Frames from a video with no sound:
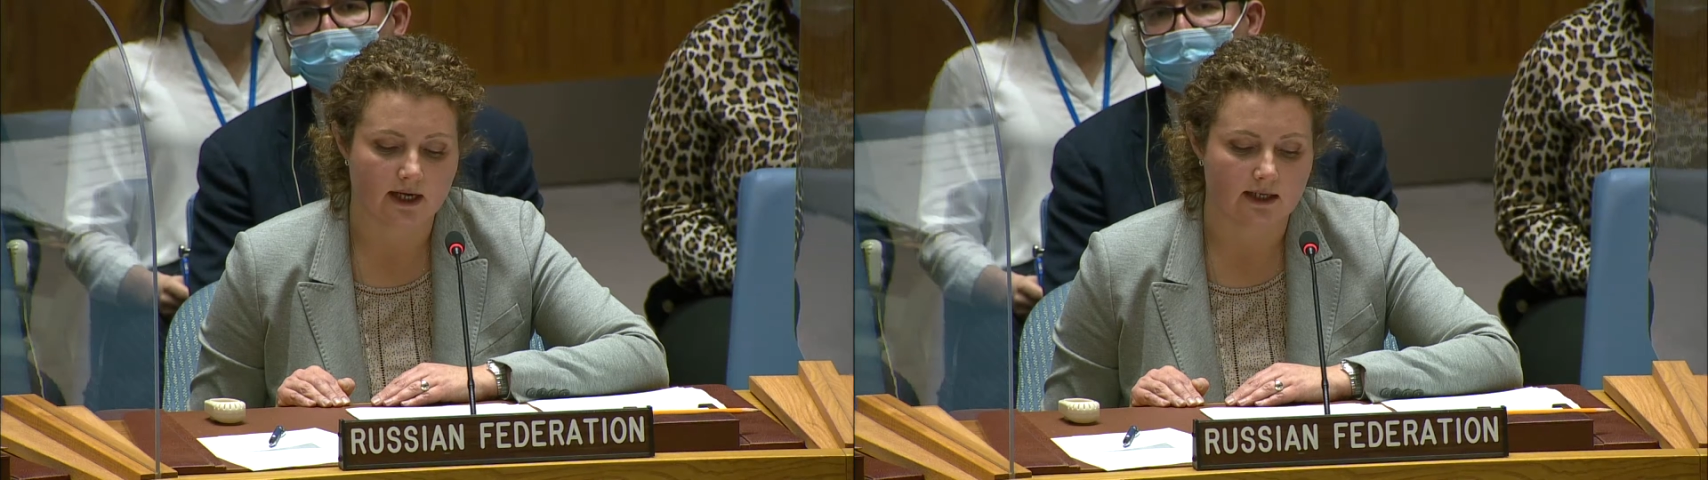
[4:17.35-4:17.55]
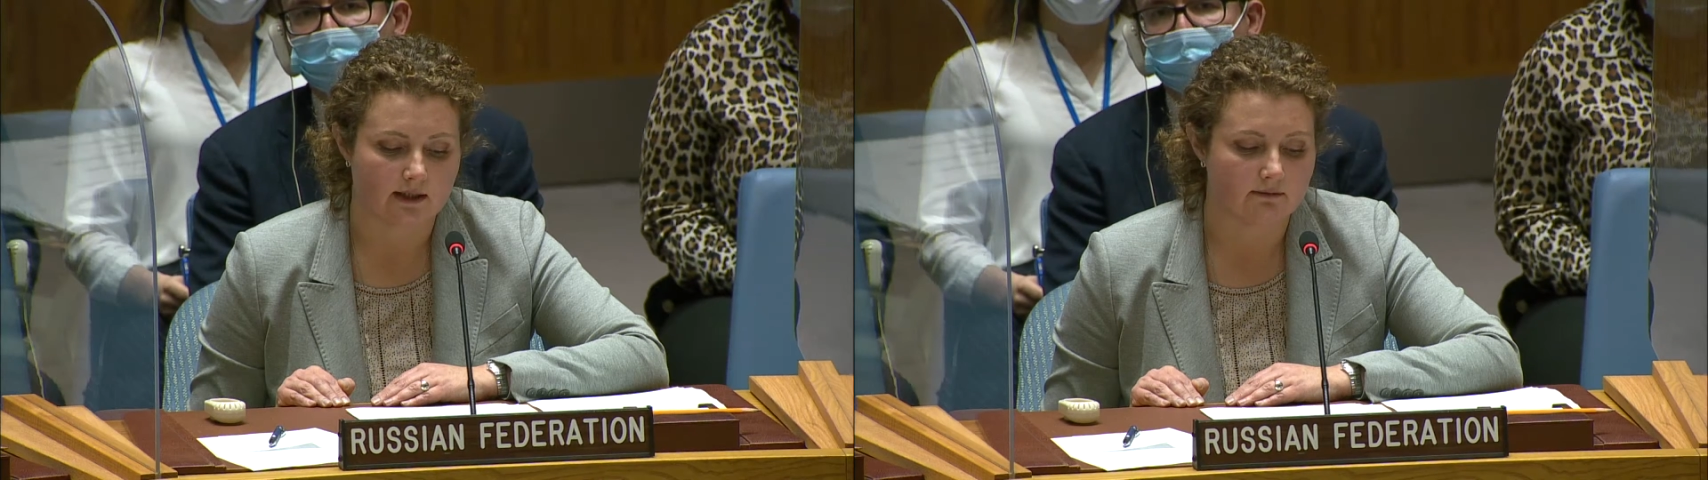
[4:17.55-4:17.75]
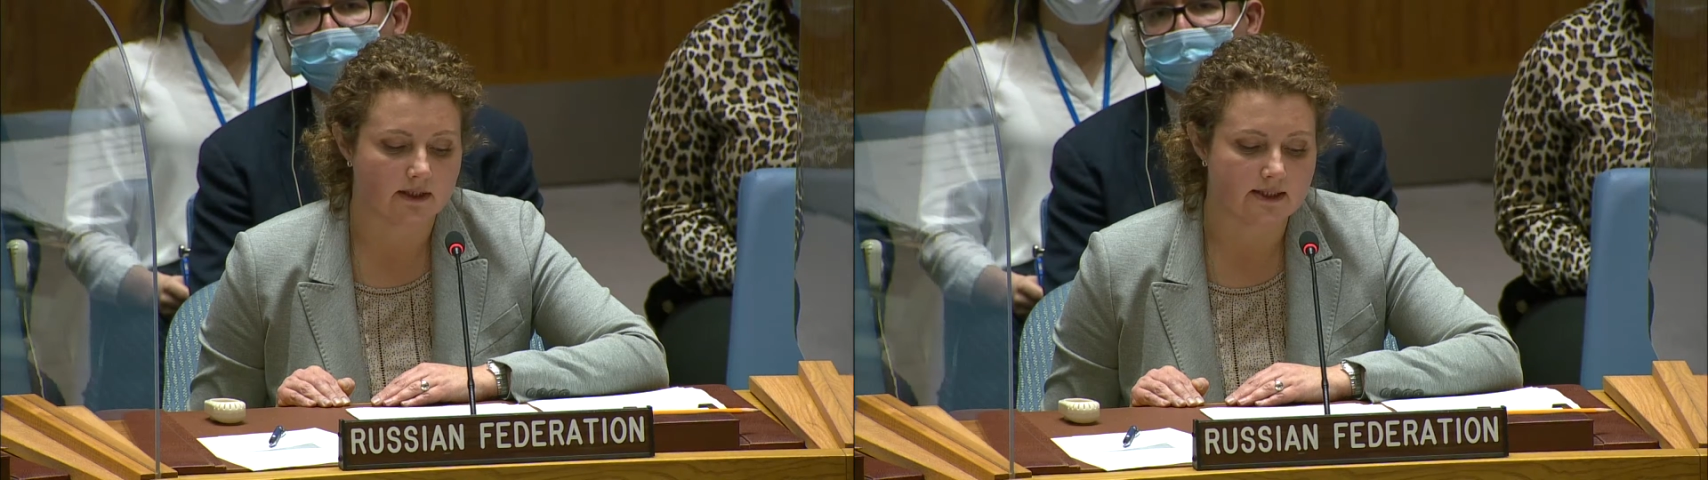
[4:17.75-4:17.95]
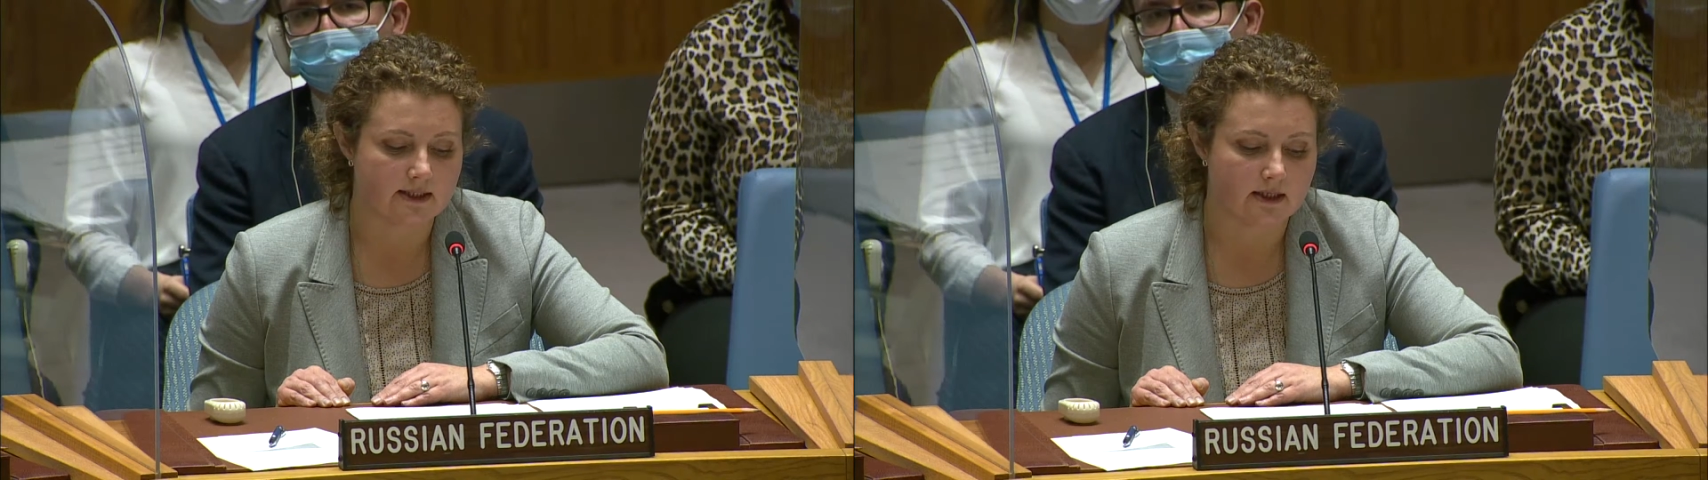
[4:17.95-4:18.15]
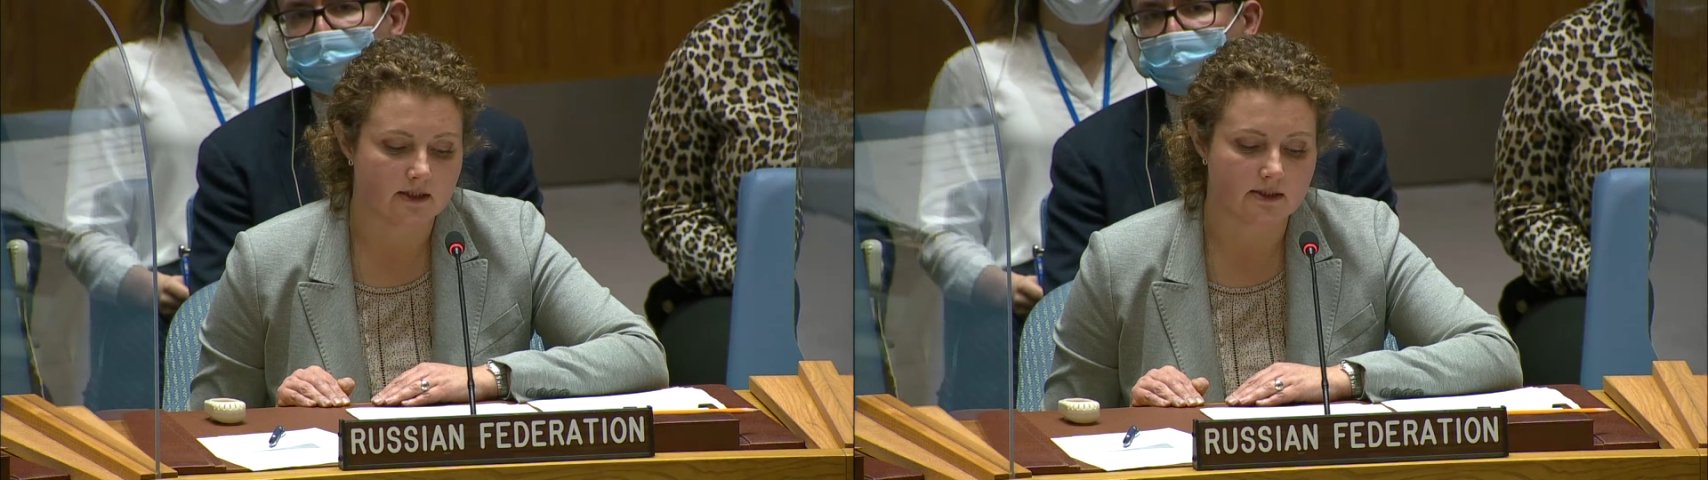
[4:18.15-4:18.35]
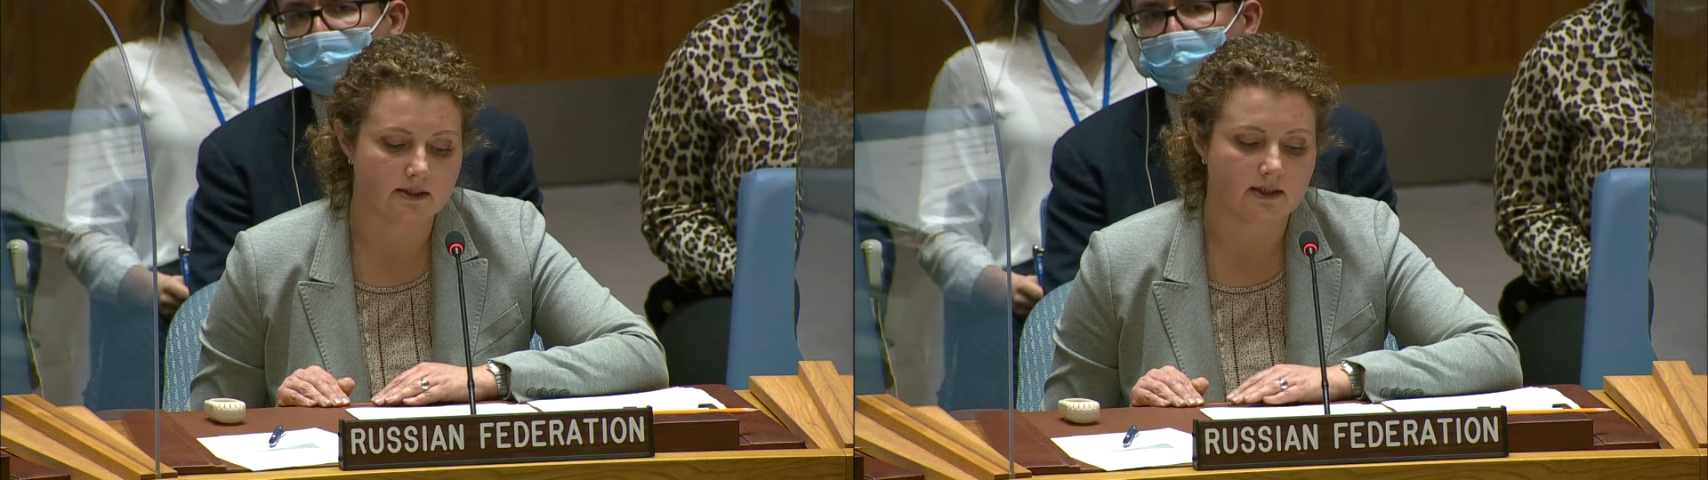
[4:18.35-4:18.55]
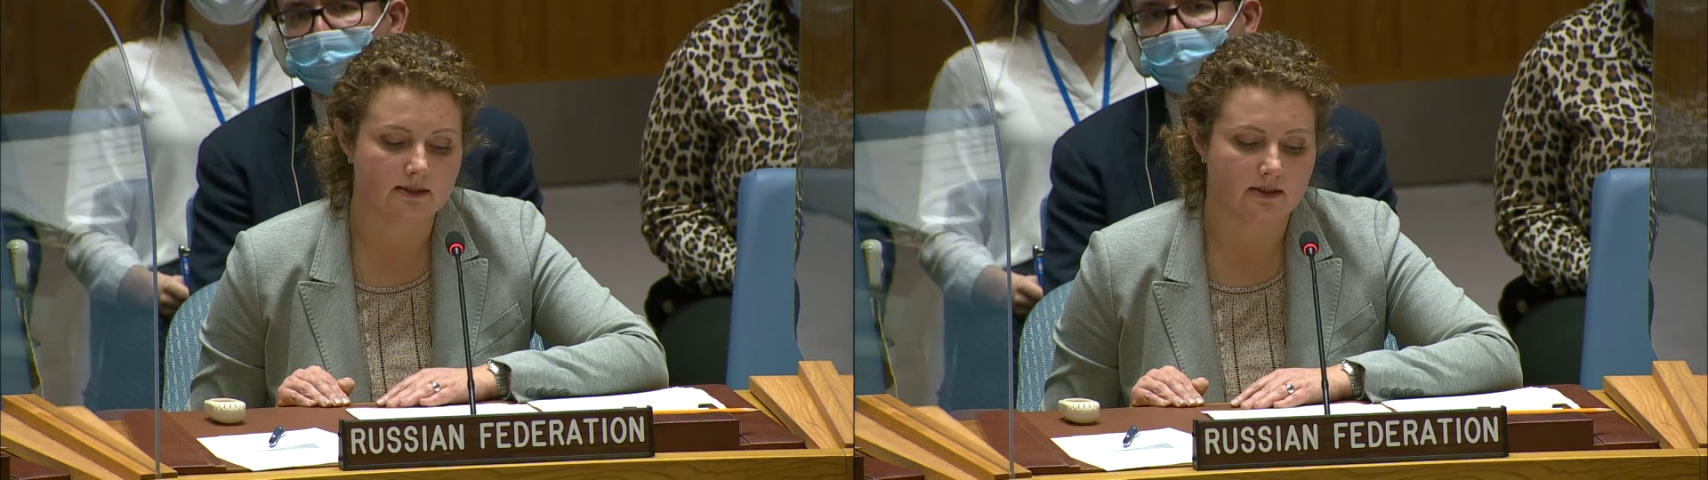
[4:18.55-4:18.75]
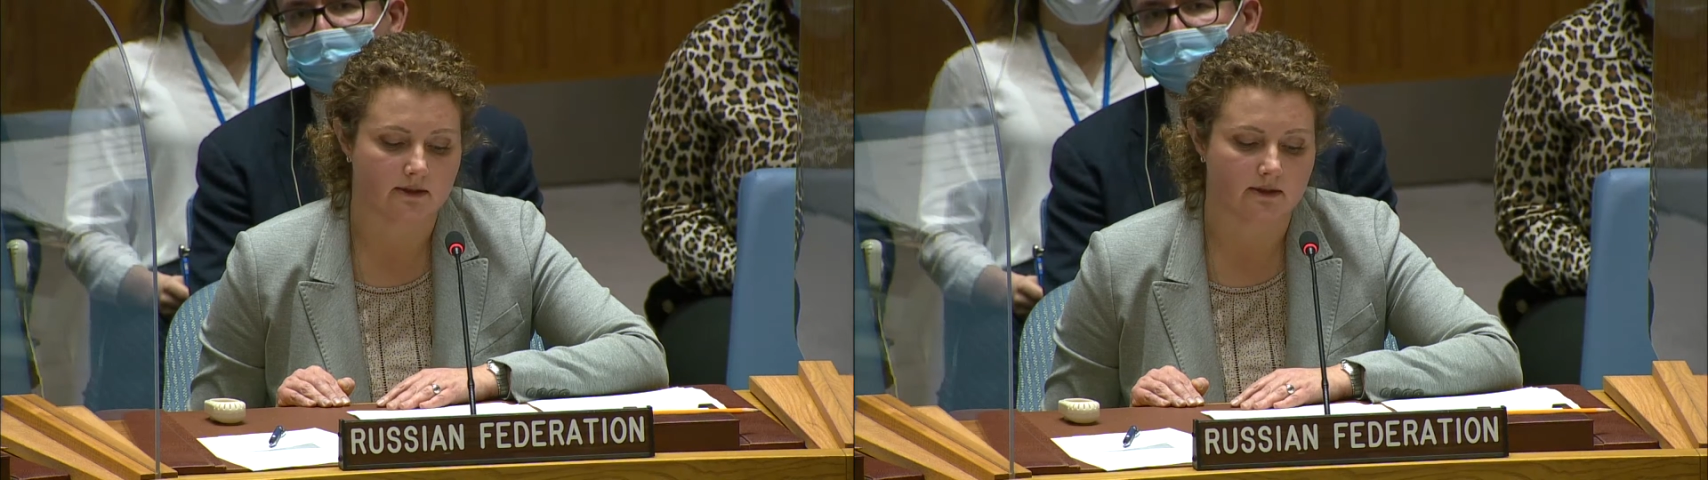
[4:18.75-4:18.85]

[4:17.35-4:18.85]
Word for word: that the federal